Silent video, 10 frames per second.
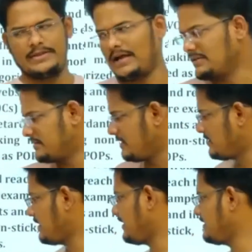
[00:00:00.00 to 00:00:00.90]
answer.
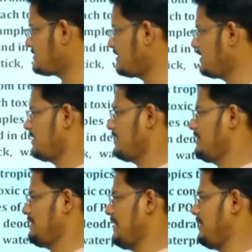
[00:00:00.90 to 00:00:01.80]
That is
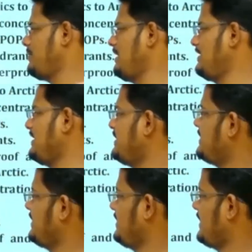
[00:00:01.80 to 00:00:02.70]
A, B, D,
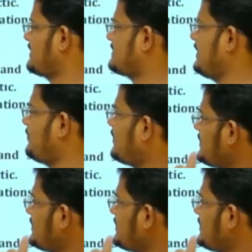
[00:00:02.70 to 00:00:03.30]
E, except a